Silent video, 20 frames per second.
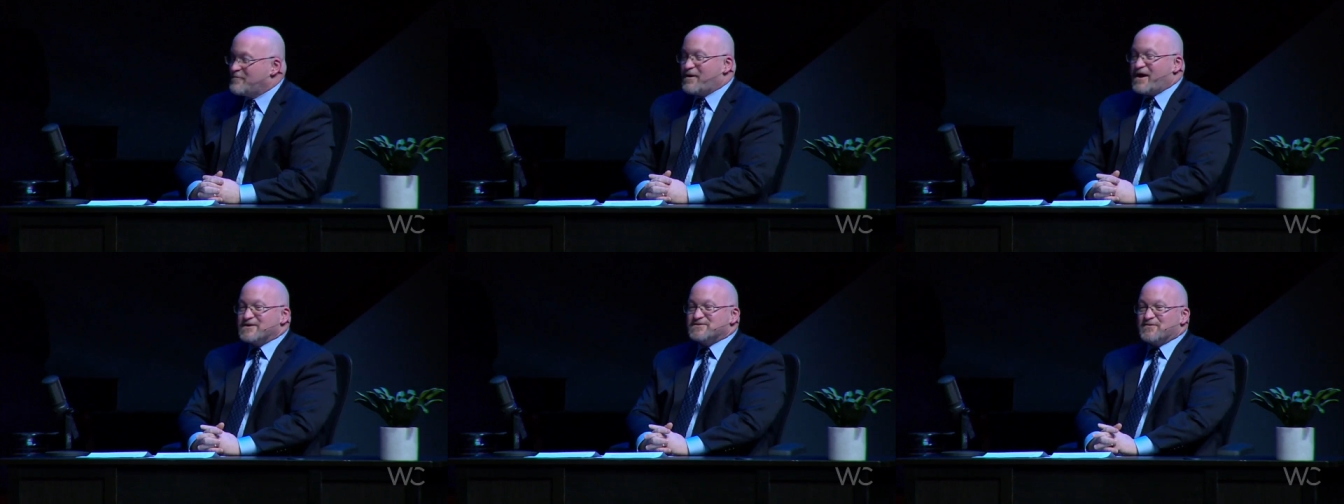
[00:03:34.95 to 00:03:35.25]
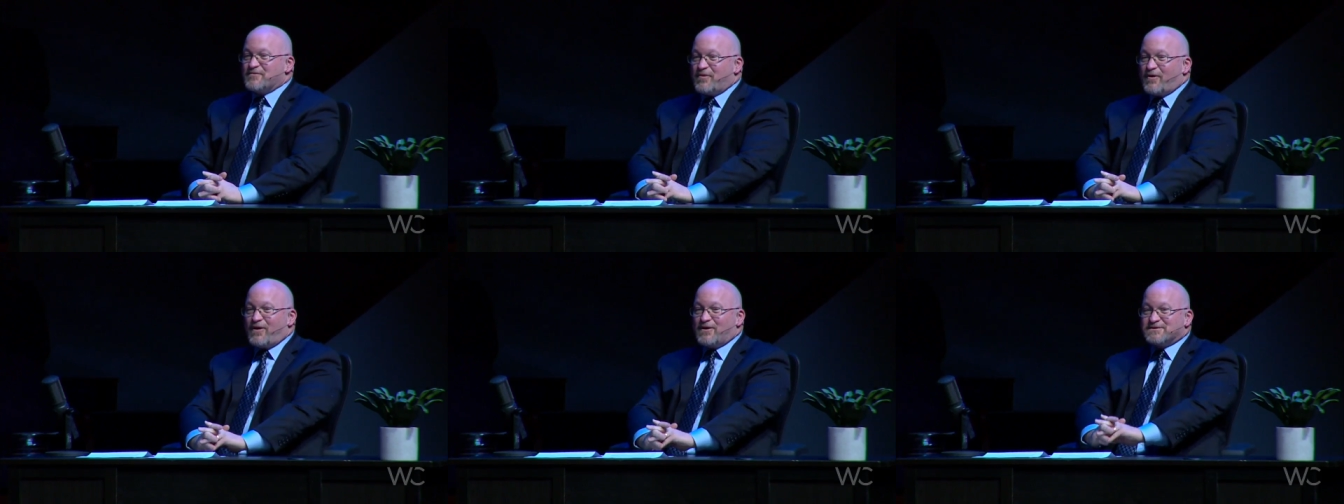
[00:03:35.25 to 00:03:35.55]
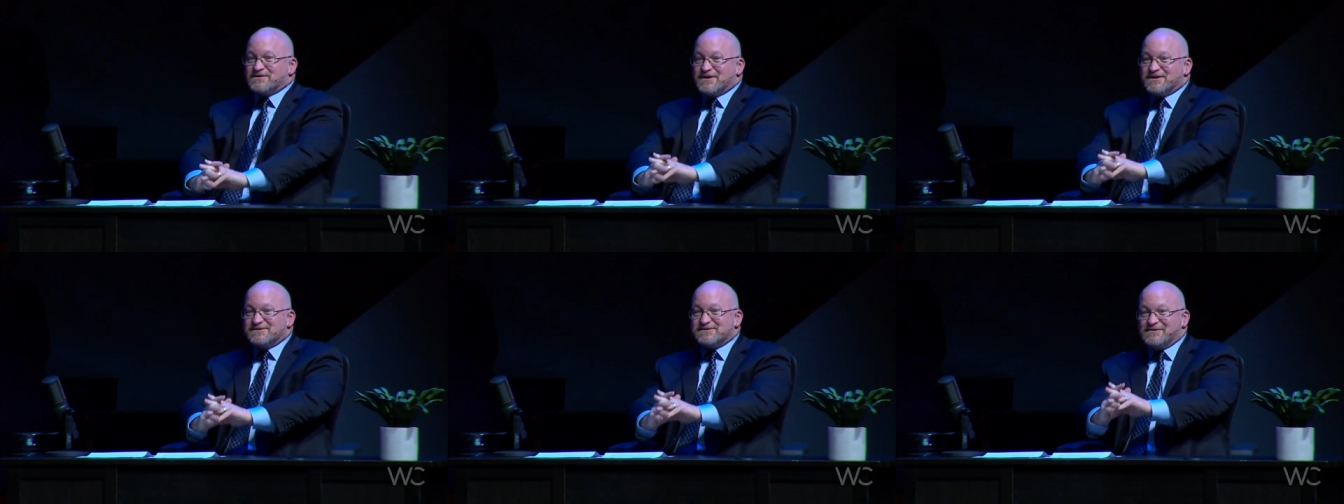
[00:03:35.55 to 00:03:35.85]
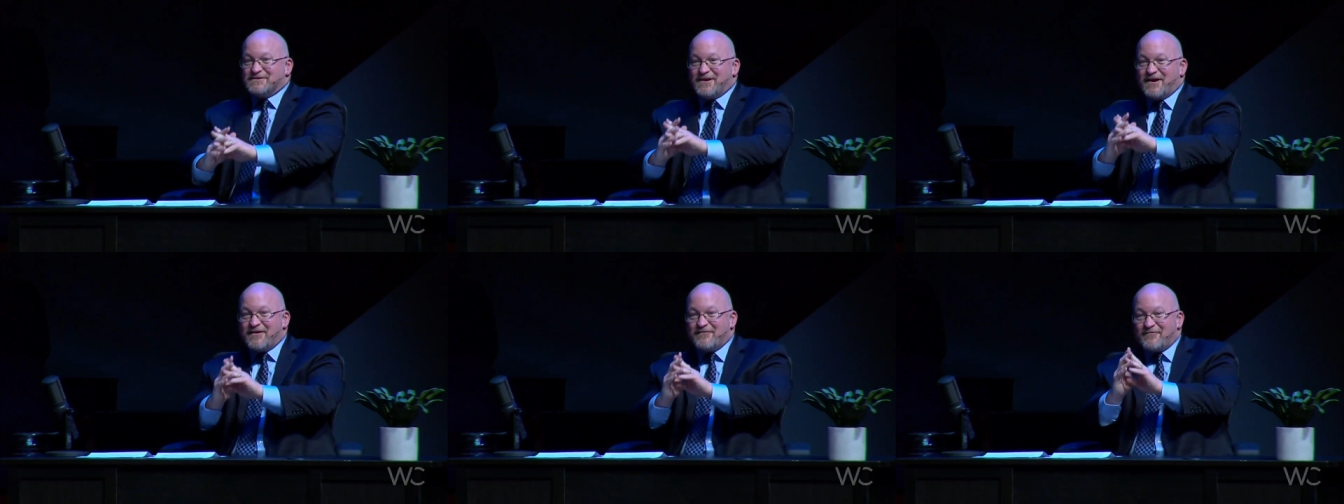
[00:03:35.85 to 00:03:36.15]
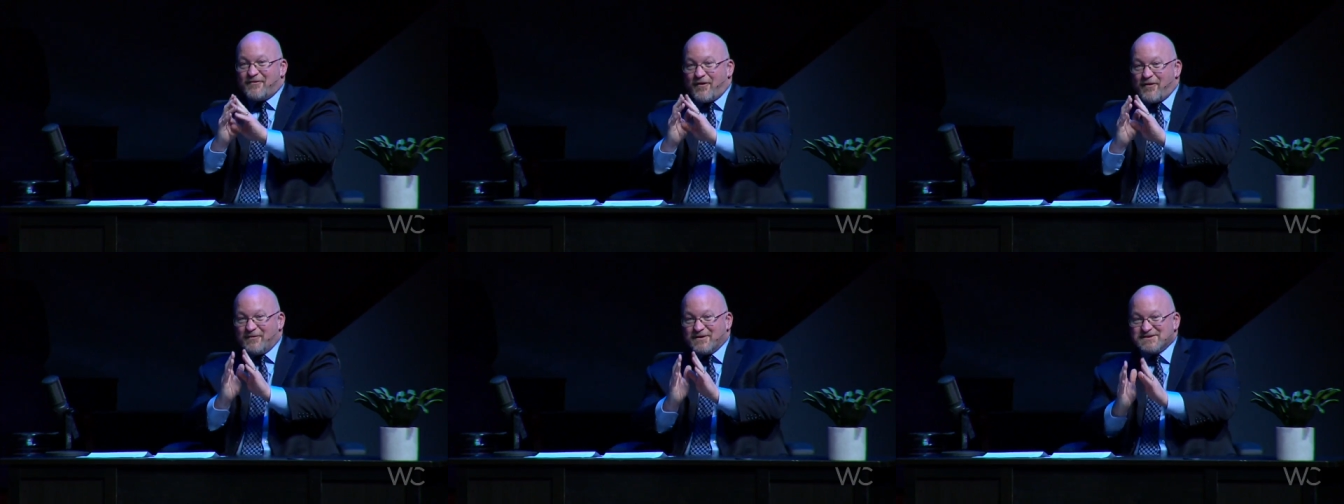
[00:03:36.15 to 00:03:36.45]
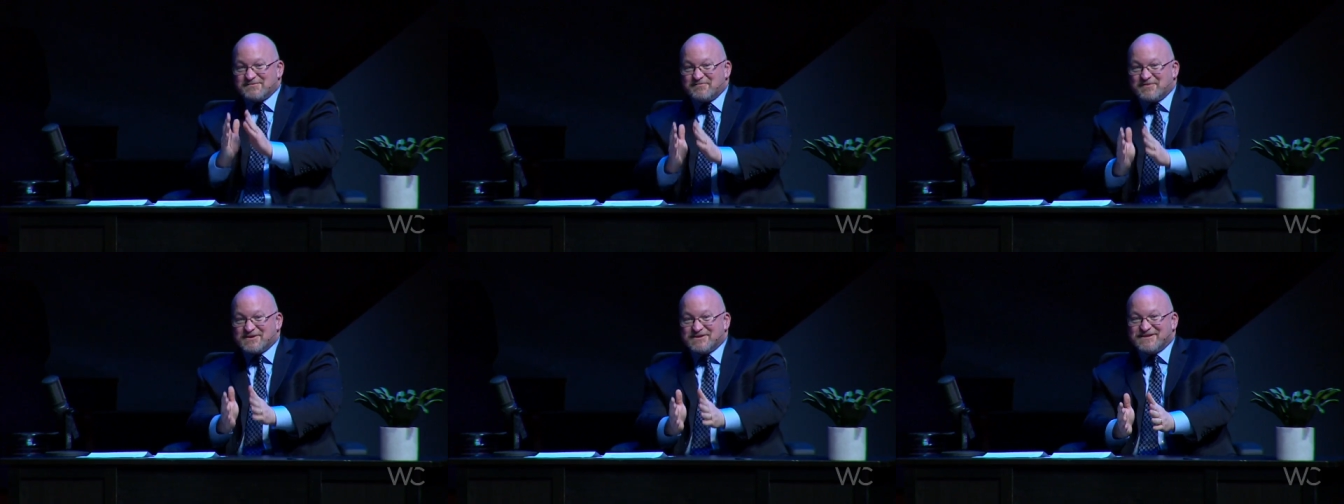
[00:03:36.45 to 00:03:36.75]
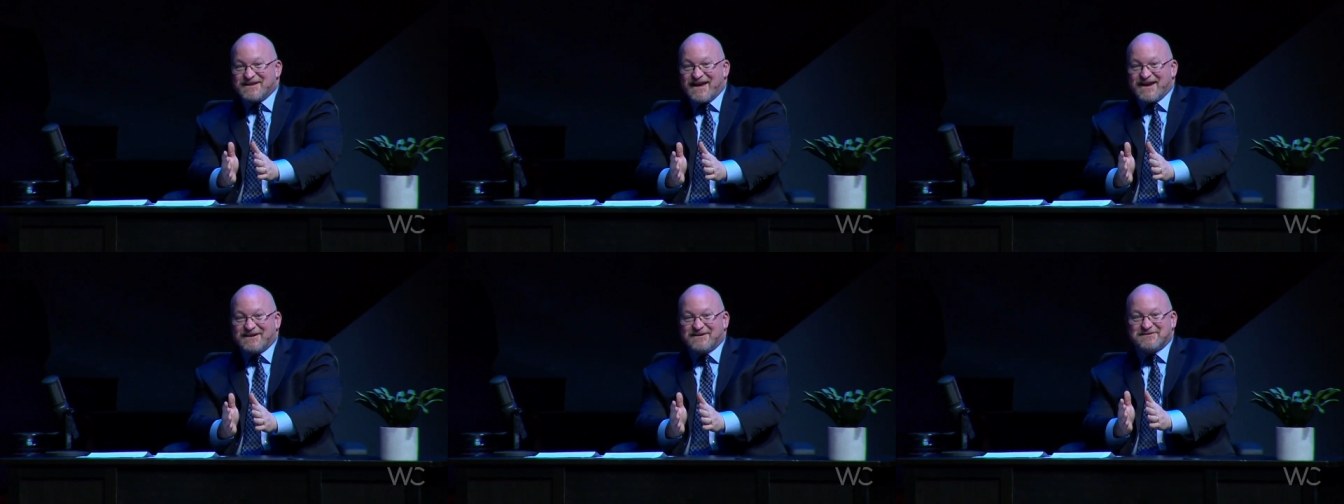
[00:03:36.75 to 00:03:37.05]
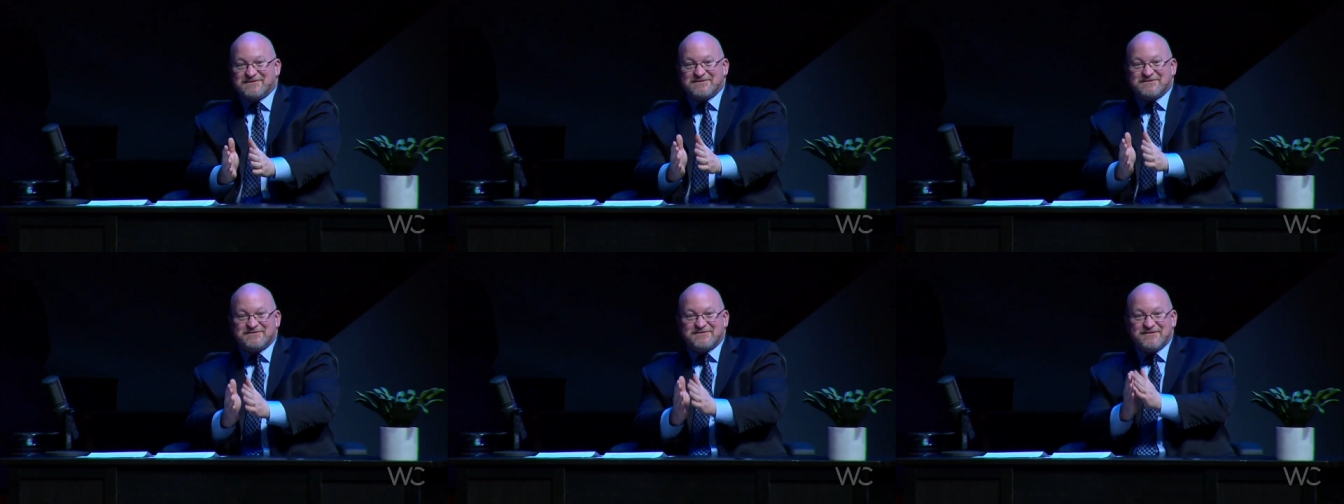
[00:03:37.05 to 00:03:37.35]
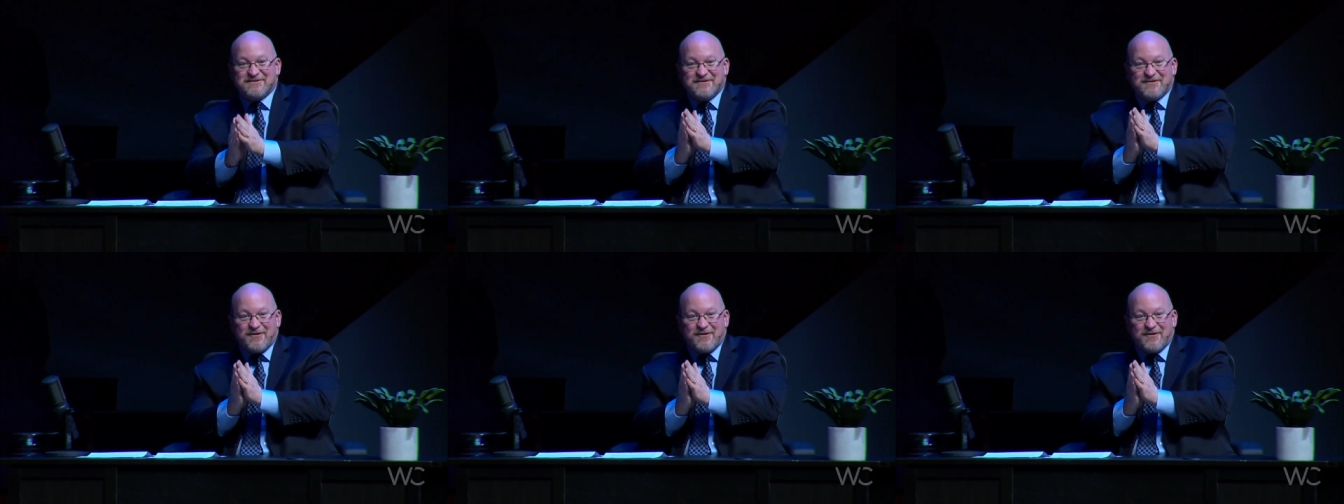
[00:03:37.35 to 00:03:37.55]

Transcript: Apostle Paul says love always protects,